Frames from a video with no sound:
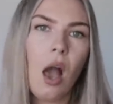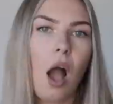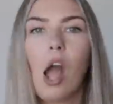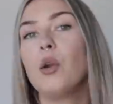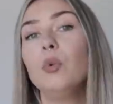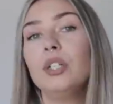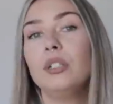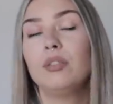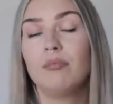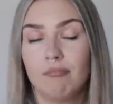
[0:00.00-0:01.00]
I
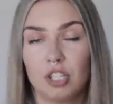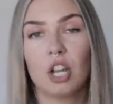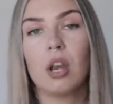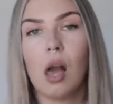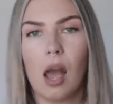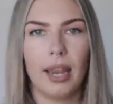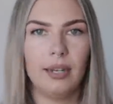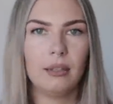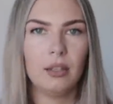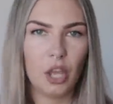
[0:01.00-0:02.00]
would
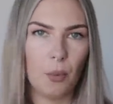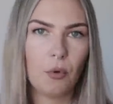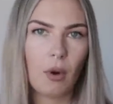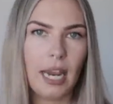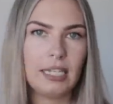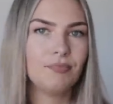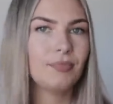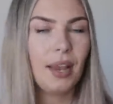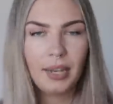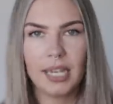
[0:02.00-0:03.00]
decline the upgrade.
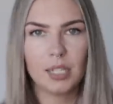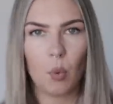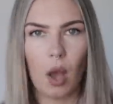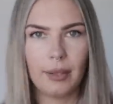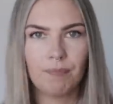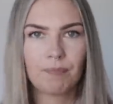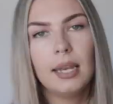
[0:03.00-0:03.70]
And here's why.